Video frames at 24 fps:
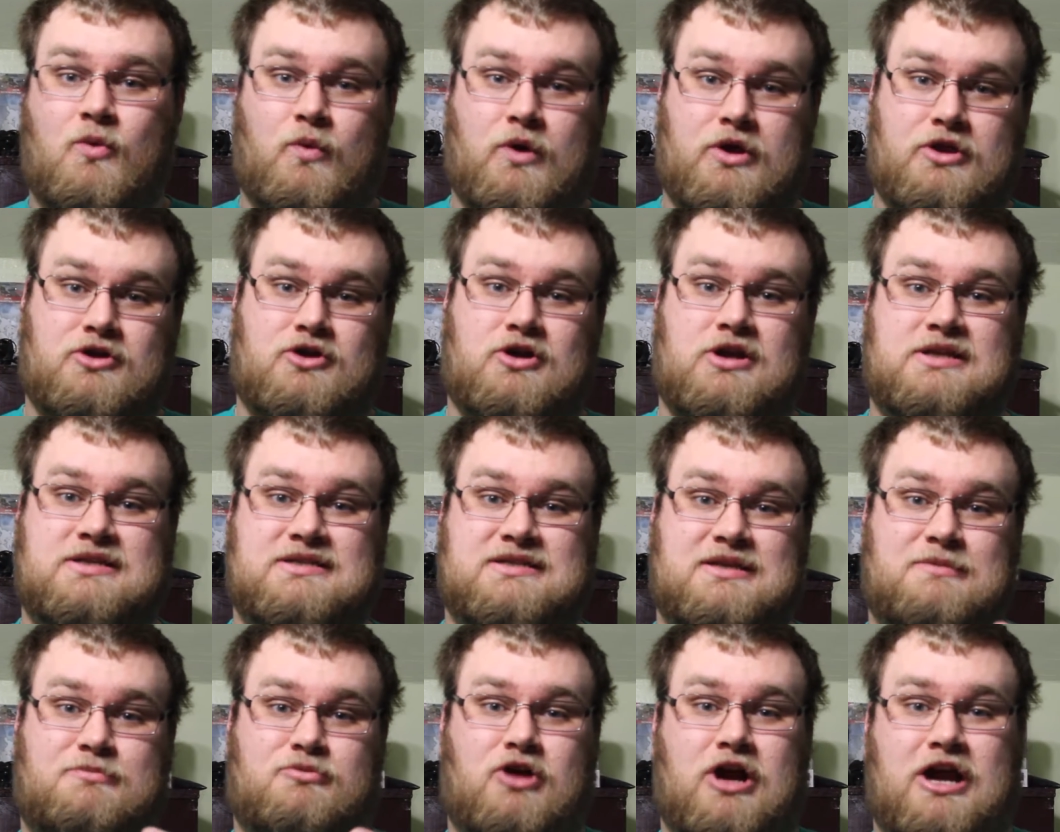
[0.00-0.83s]
whether
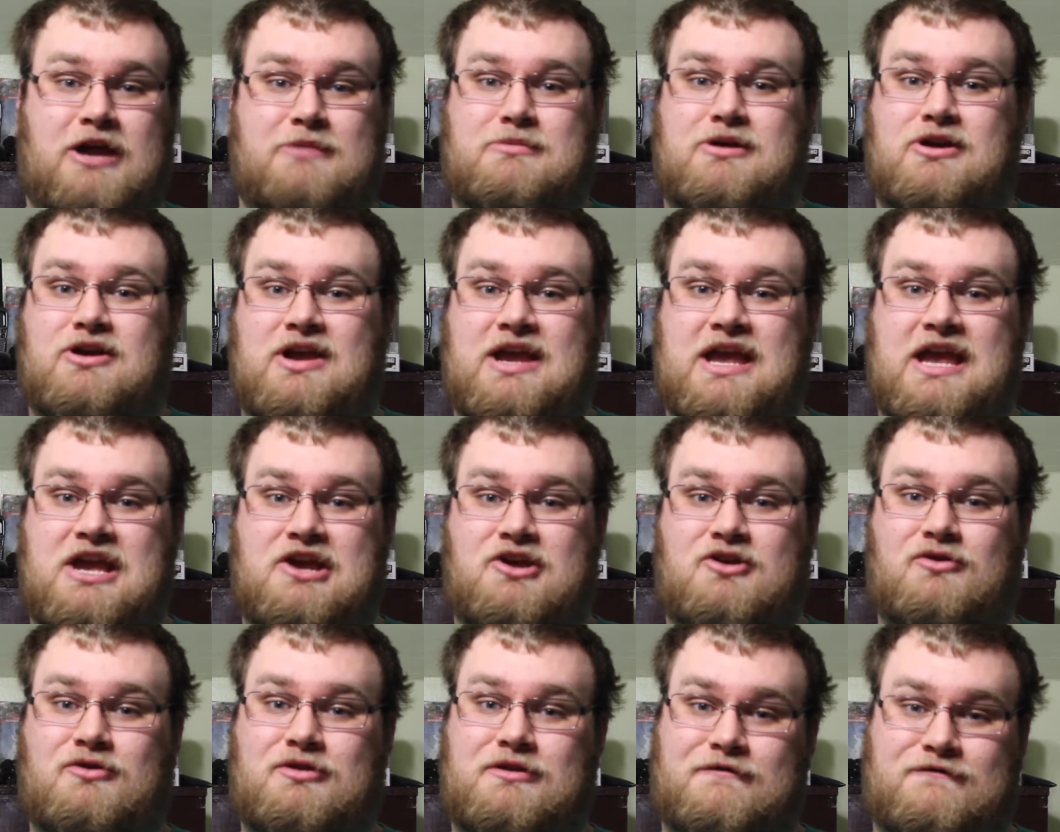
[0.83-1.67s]
it's the primary
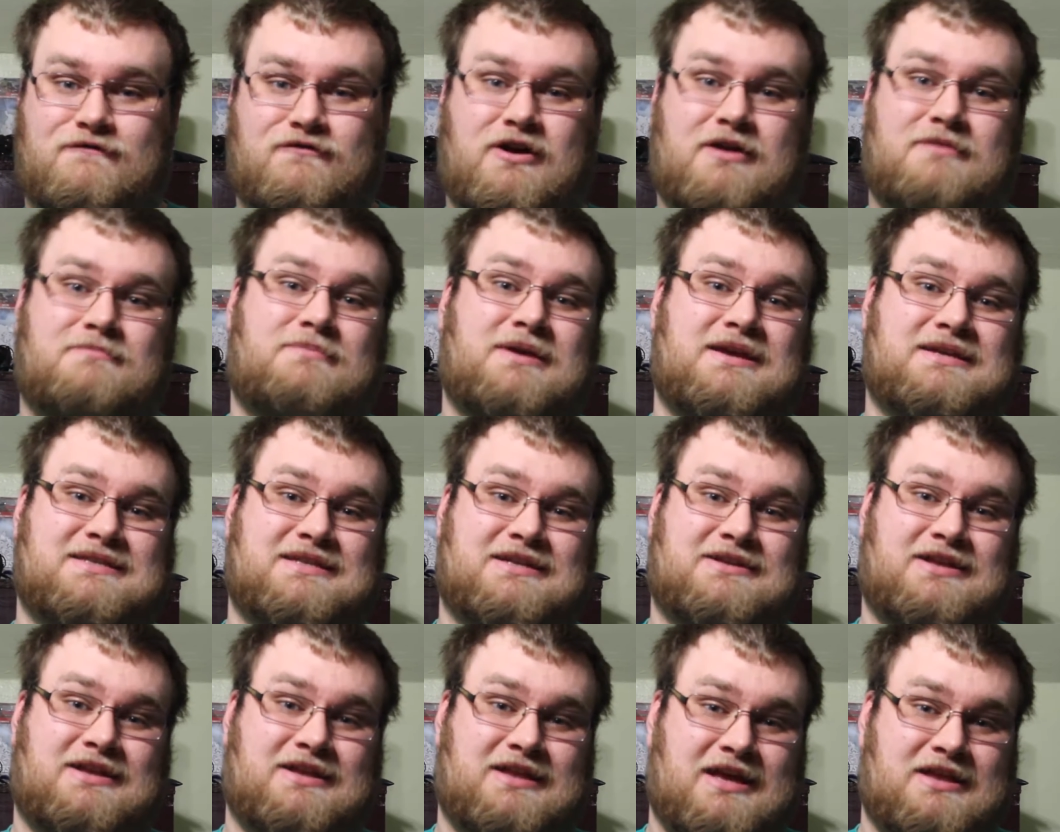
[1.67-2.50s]
angle, the front,
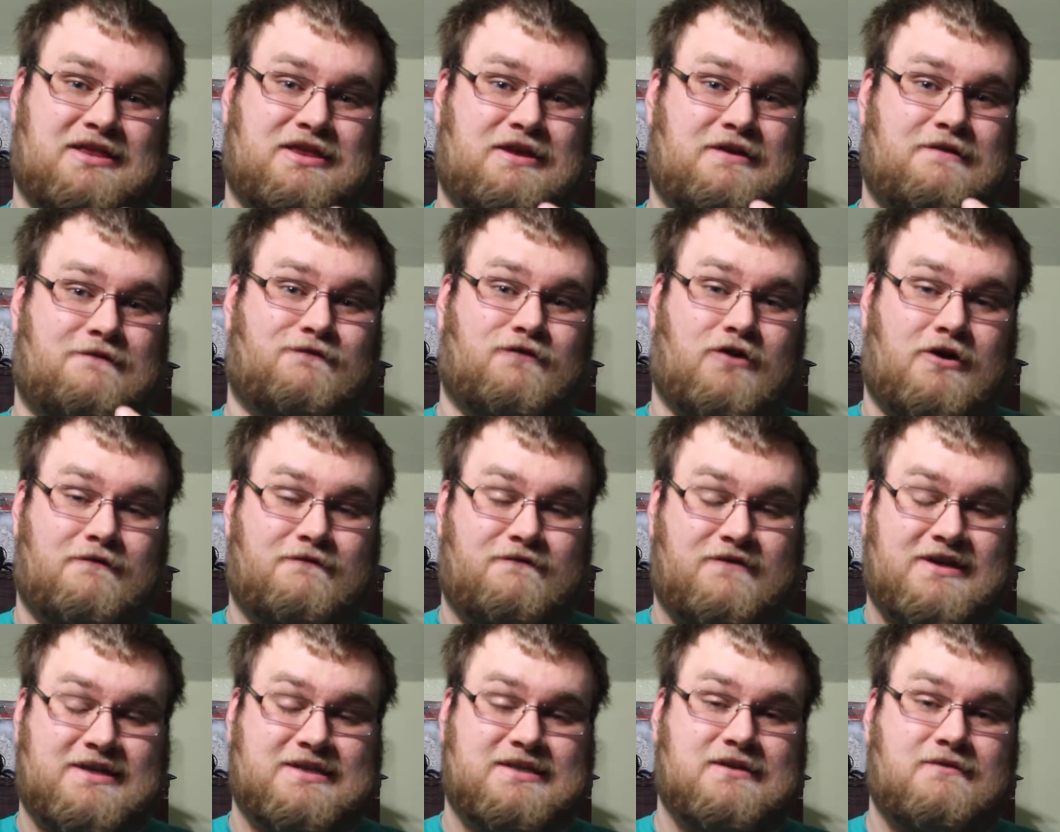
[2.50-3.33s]
basically like the
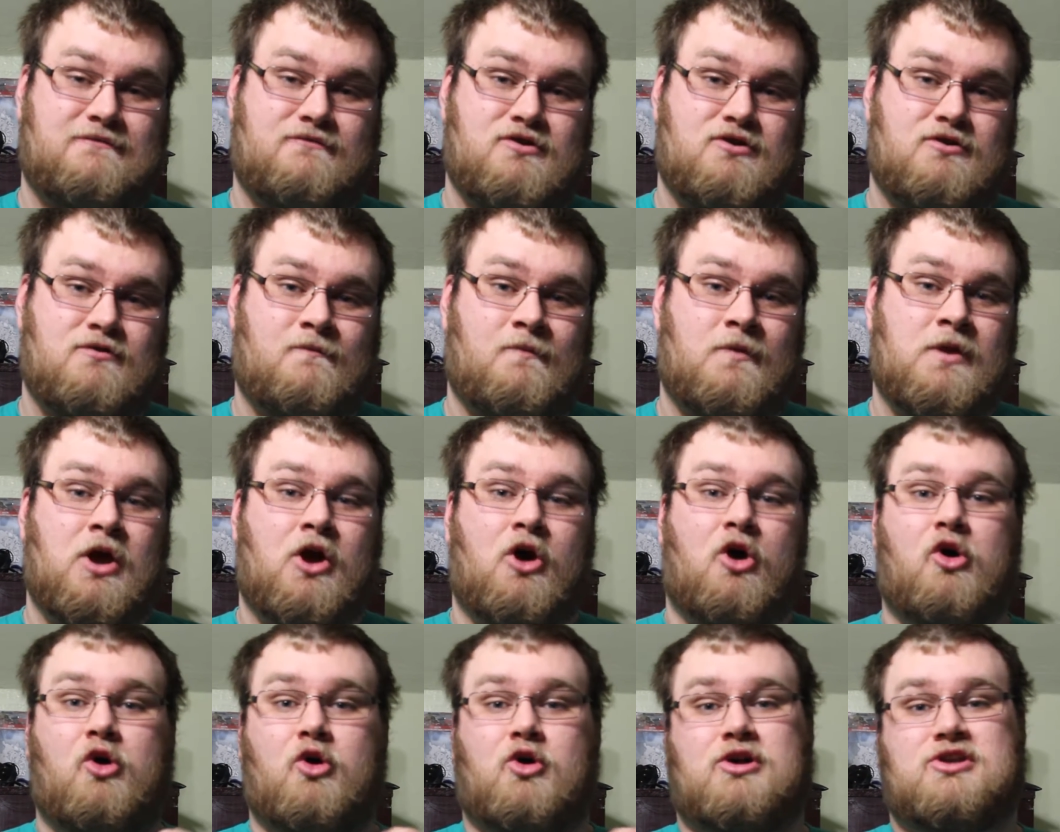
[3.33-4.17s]
front facing view,
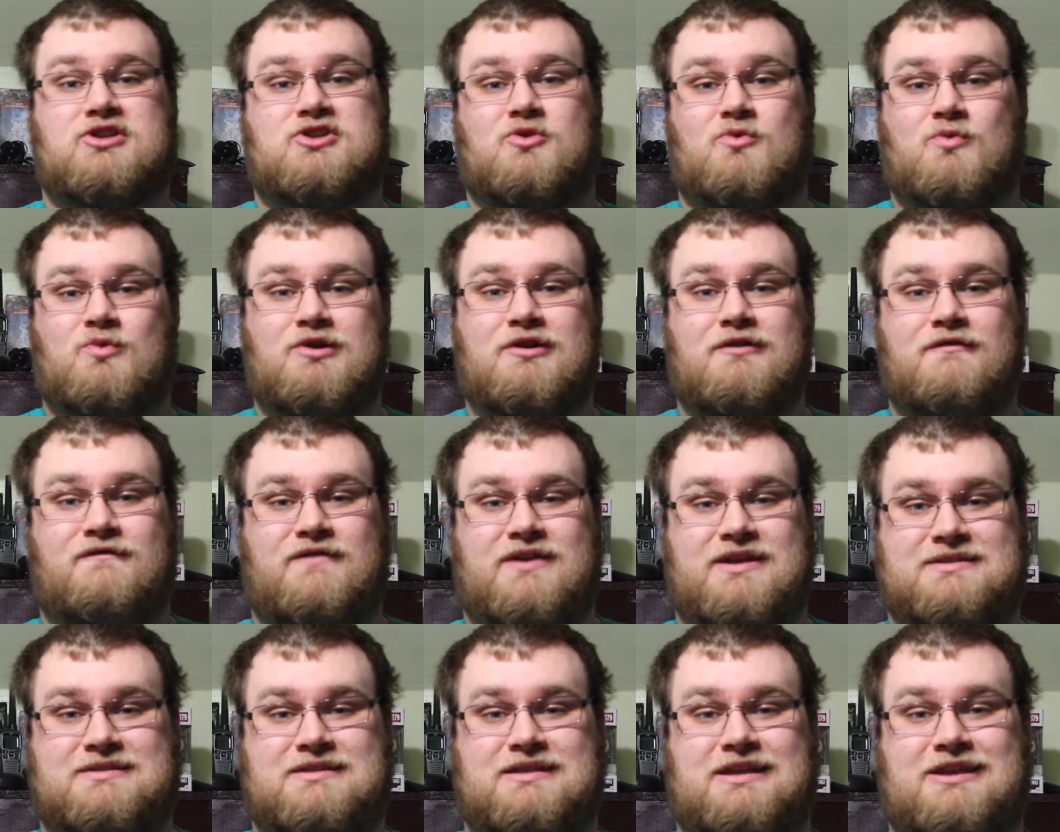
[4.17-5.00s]
or it's a rear
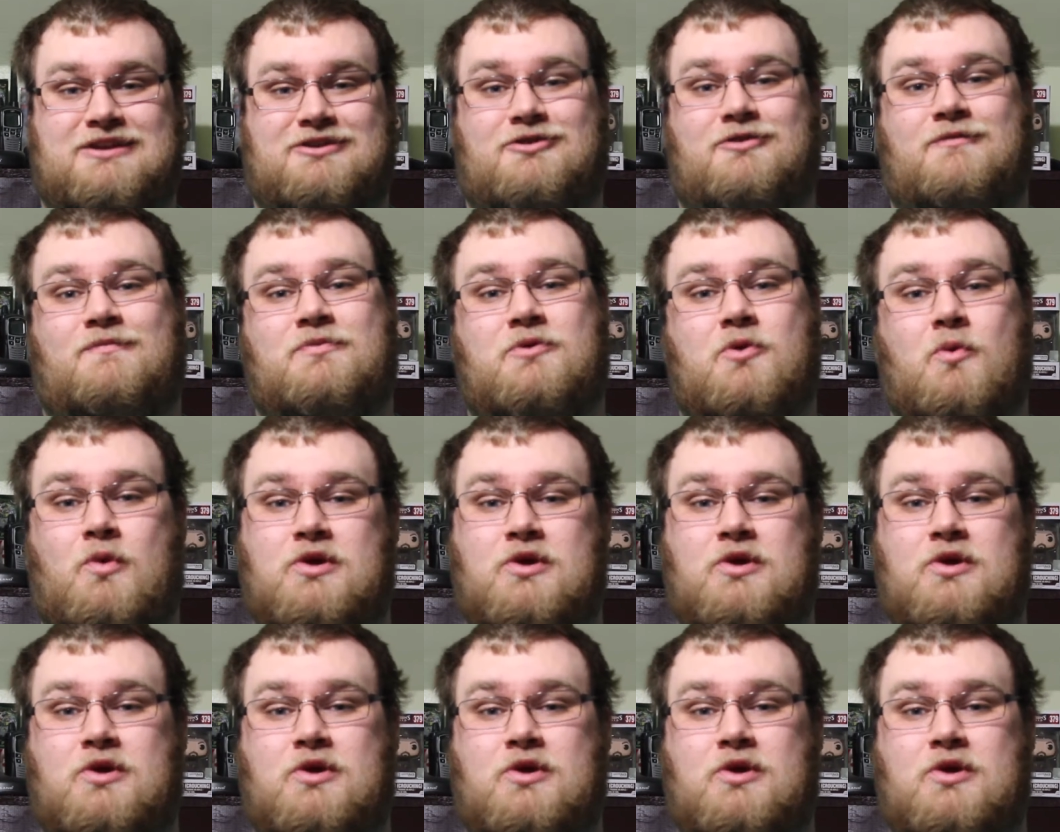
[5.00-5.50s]
facing angle.